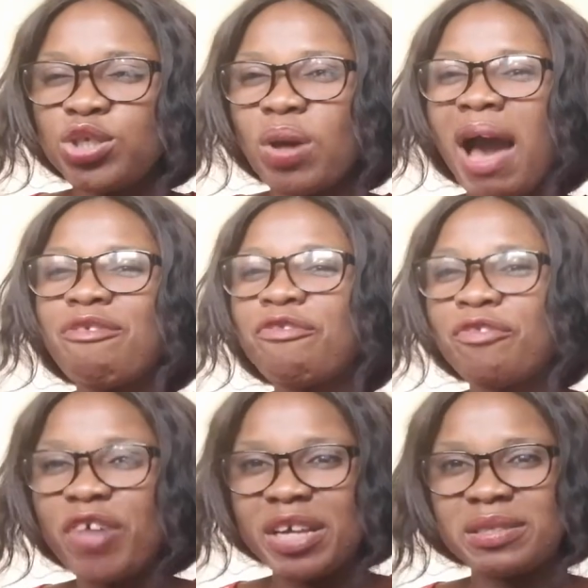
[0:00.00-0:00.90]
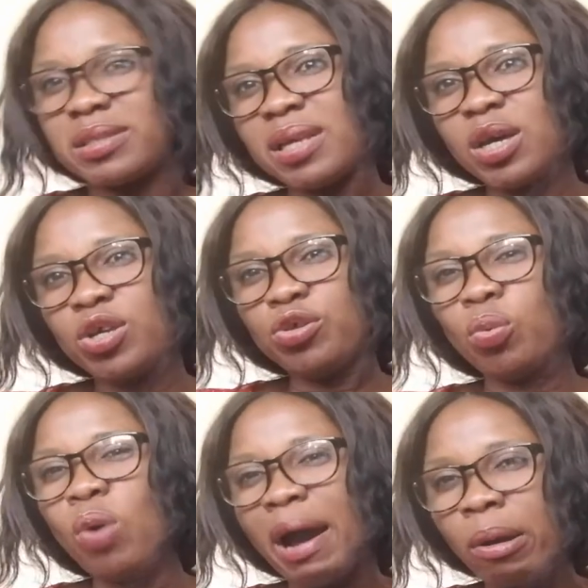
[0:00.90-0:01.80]
Do you have friends
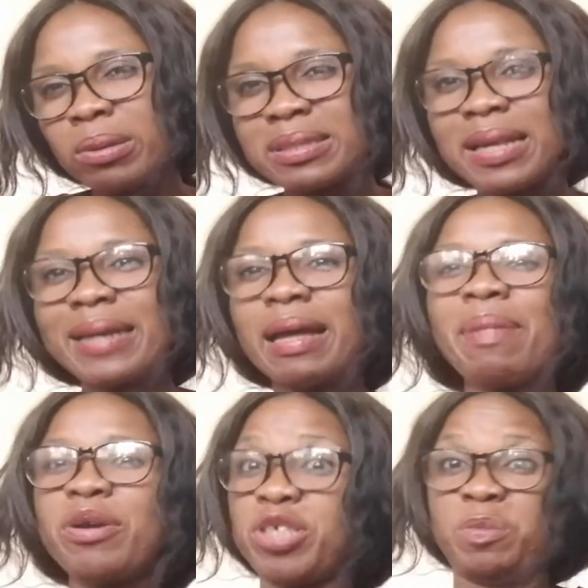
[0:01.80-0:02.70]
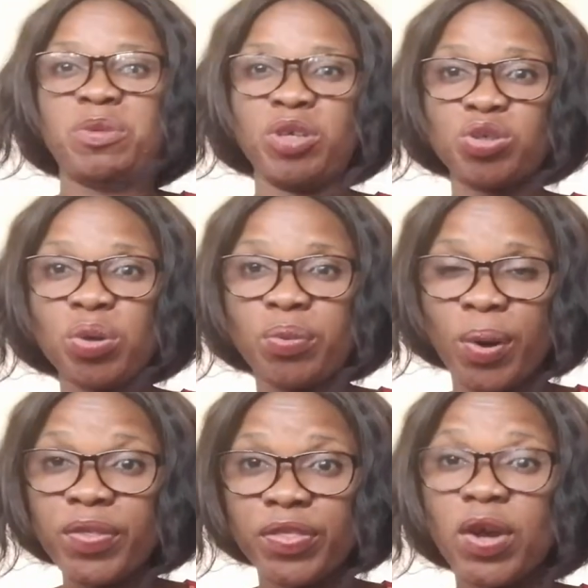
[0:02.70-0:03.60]
who are concerned about your spiritual
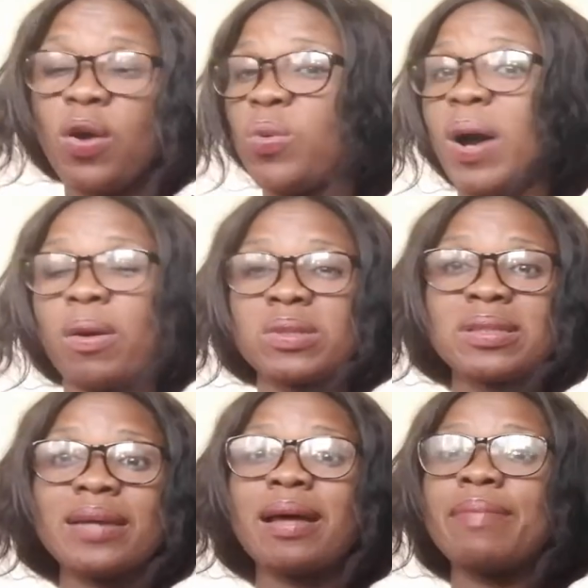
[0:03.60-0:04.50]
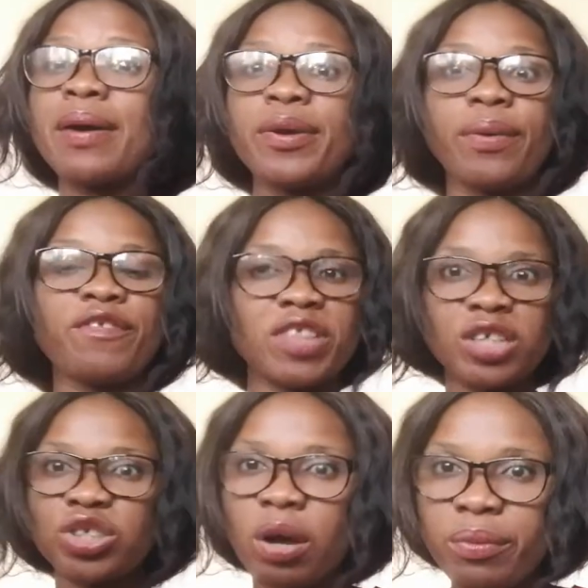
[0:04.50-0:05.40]
growth, who are concerned about your
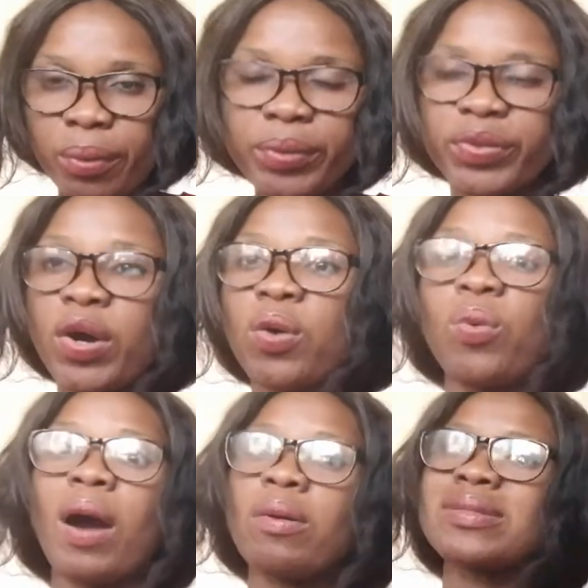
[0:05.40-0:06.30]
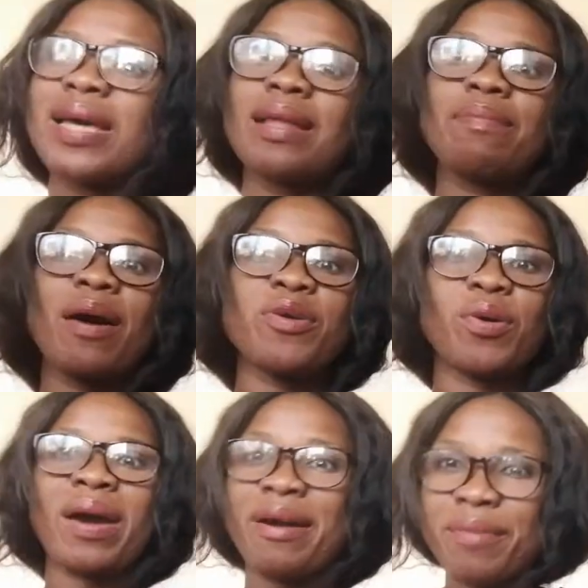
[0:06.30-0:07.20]
financial growth, who are concerned about
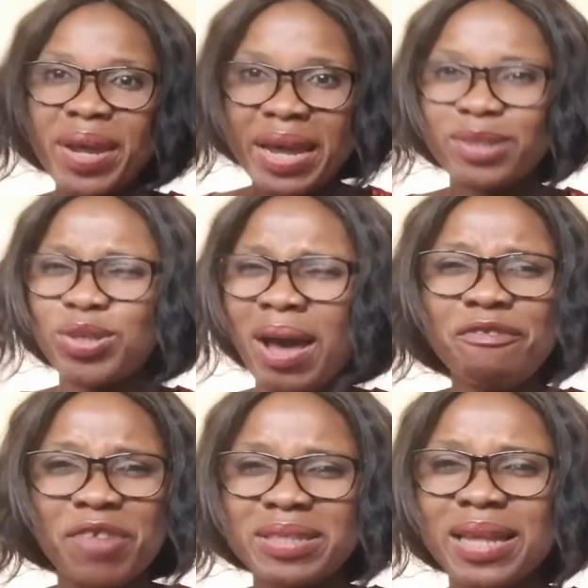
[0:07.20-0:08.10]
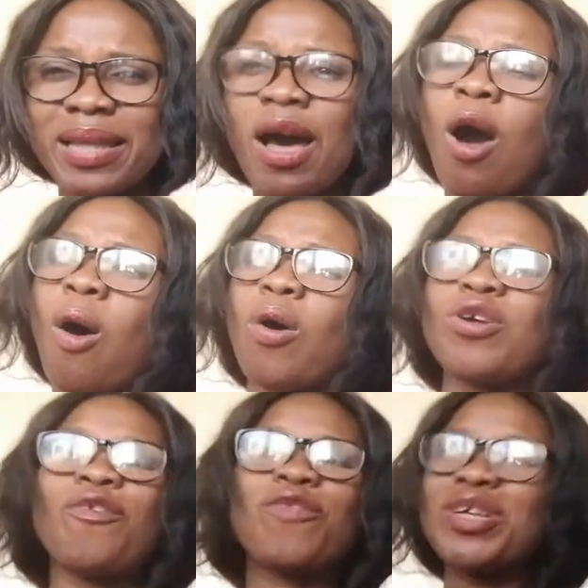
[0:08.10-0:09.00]
your career? Do you have friends like that? Or
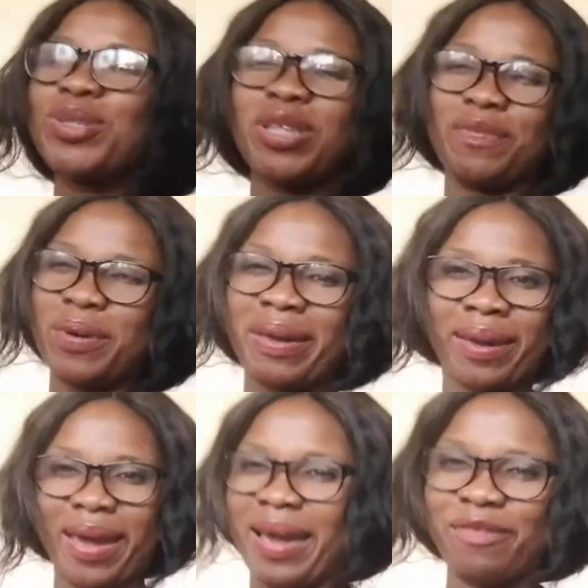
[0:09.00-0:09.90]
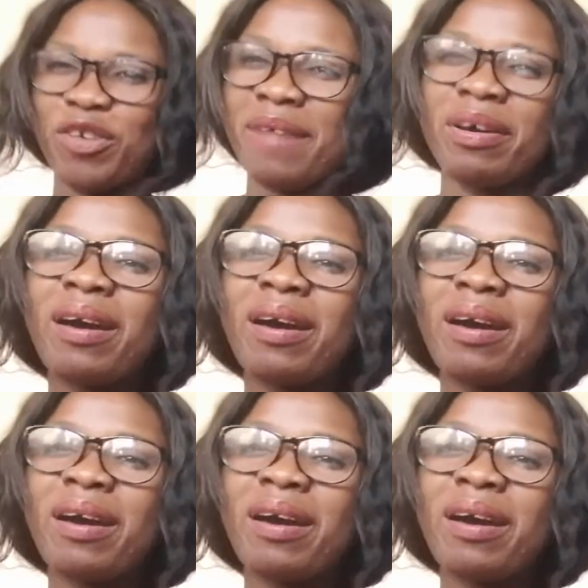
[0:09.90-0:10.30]
your friends don't even care if you have a